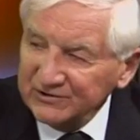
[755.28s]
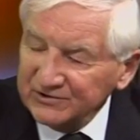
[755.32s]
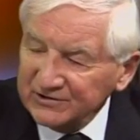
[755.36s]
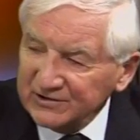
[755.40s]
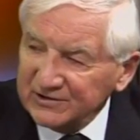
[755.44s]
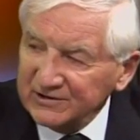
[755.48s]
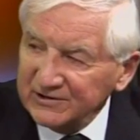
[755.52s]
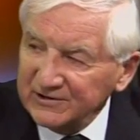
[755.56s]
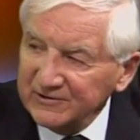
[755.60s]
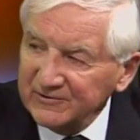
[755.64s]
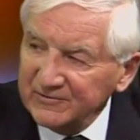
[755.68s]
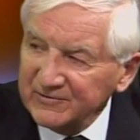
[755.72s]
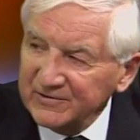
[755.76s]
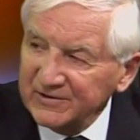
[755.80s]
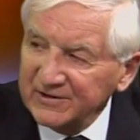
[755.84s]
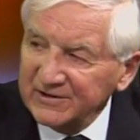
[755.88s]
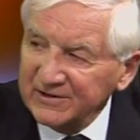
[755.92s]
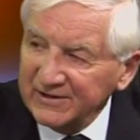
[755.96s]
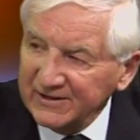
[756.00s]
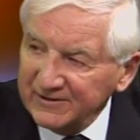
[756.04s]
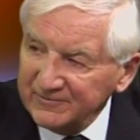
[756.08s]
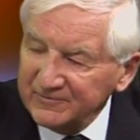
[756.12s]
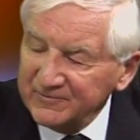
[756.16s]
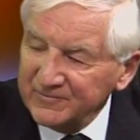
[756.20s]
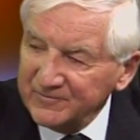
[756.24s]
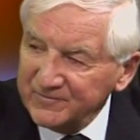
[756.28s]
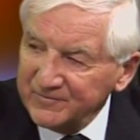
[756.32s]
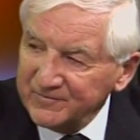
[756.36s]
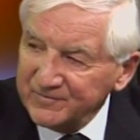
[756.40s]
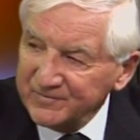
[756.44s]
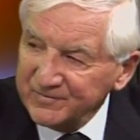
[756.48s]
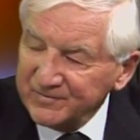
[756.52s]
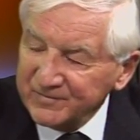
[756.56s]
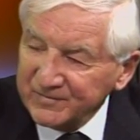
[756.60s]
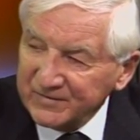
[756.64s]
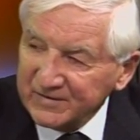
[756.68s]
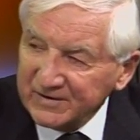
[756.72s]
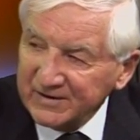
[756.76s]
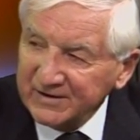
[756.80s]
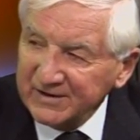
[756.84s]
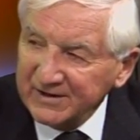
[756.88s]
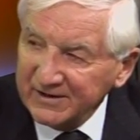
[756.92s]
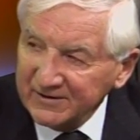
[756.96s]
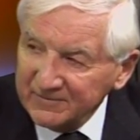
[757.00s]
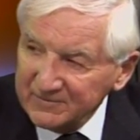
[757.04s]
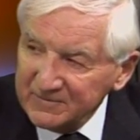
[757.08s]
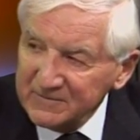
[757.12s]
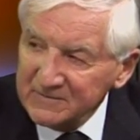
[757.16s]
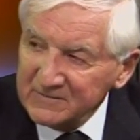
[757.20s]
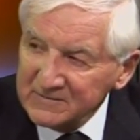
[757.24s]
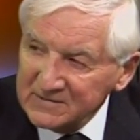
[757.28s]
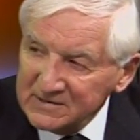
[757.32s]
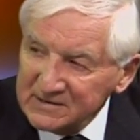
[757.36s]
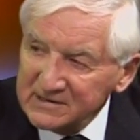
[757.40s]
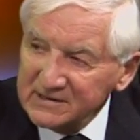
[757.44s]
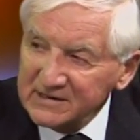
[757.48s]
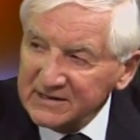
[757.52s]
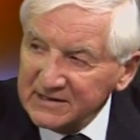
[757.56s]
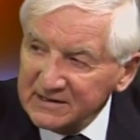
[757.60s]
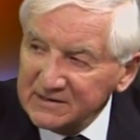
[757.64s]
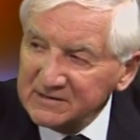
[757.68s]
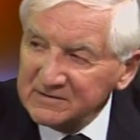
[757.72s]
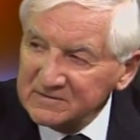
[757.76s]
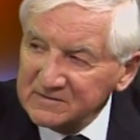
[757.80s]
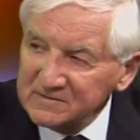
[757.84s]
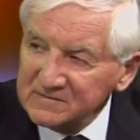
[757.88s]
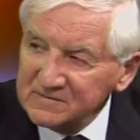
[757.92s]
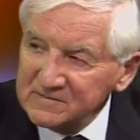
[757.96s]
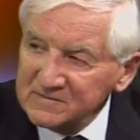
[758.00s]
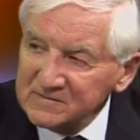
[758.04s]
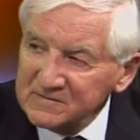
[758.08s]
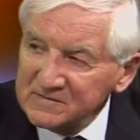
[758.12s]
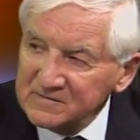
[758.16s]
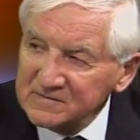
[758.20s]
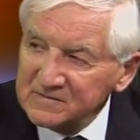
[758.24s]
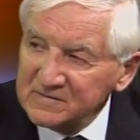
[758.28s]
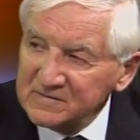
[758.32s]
into this whole affair, yep. right from yep. go to yep. end.